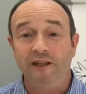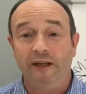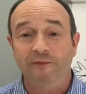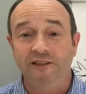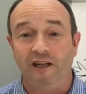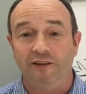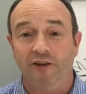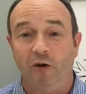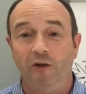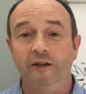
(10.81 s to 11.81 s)
name is
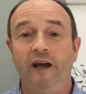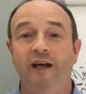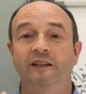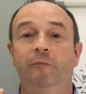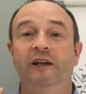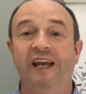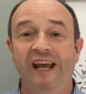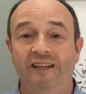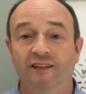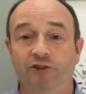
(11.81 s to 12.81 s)
Nolan and I'm an
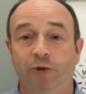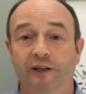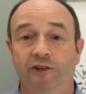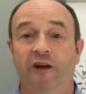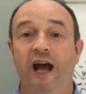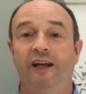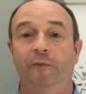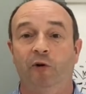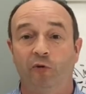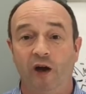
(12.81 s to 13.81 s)
illustrator and
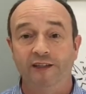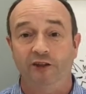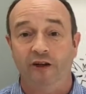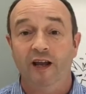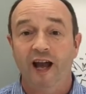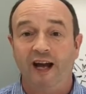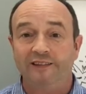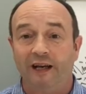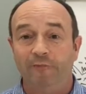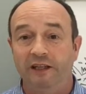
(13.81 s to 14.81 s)
I'm a writer. And
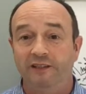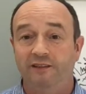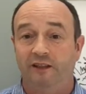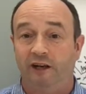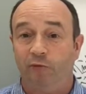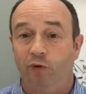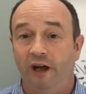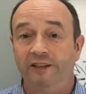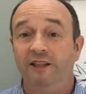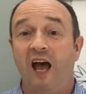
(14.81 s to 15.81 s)
that means that I
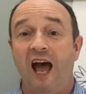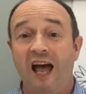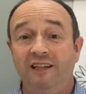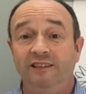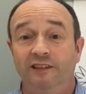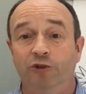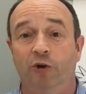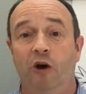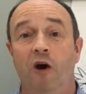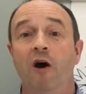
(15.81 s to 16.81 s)
write and I
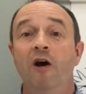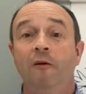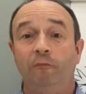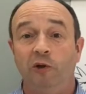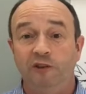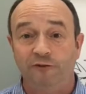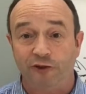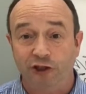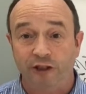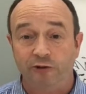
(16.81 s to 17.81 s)
draw books for
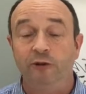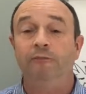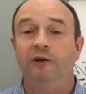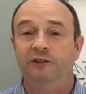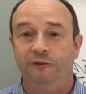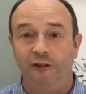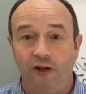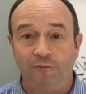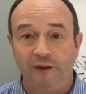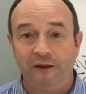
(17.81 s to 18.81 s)
children, books for
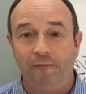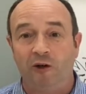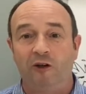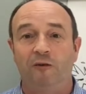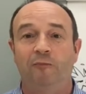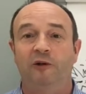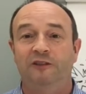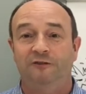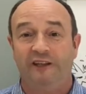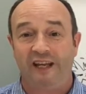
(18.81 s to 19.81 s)
young people,
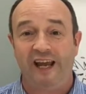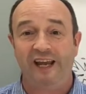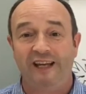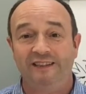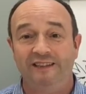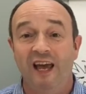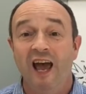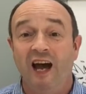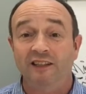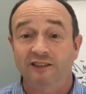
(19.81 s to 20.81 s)
books for kids.
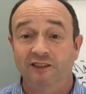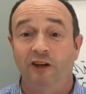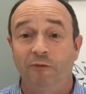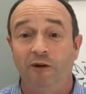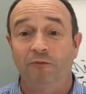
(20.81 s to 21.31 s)
And some of